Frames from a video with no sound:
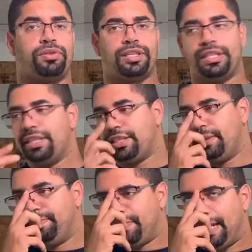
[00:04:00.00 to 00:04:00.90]
is a system.
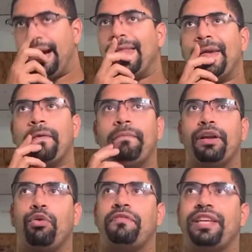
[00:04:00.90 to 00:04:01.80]
I think a better
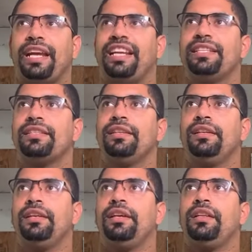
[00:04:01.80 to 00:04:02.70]
way of saying it is
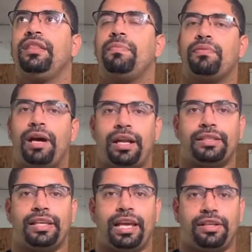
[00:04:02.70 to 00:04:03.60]
the products
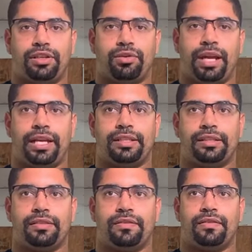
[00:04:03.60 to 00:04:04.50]
integrate
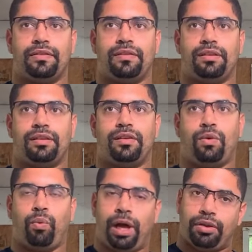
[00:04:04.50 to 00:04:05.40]

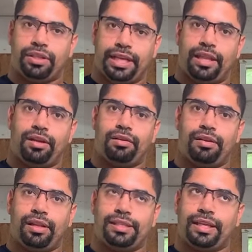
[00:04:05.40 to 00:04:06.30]
well together.
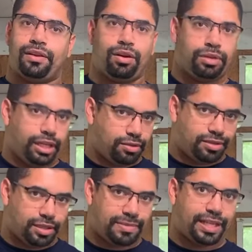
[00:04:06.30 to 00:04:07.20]
It's like their own
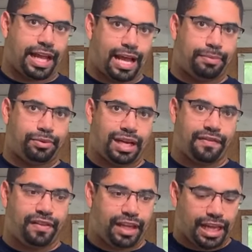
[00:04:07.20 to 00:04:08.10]
ecosystem. It's like Apple,
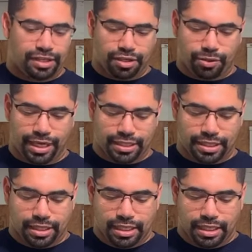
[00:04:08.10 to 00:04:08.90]
everything integrates